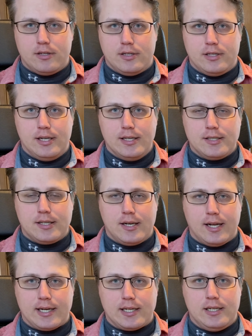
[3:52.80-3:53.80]

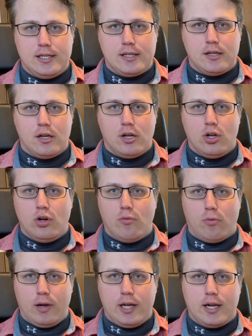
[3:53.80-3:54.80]
disconnected it,
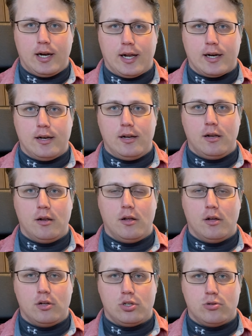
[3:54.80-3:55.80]
reconnected it,
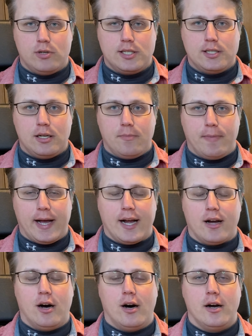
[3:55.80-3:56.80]
twisted it back
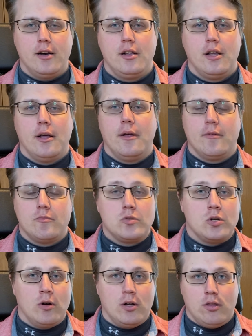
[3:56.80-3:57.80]
on
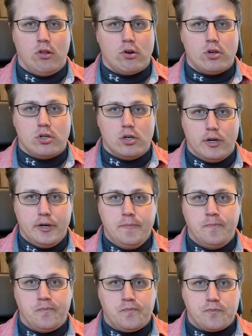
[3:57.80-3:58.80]
so it looked good,
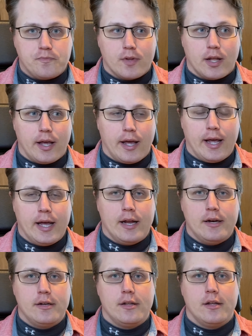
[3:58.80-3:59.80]
and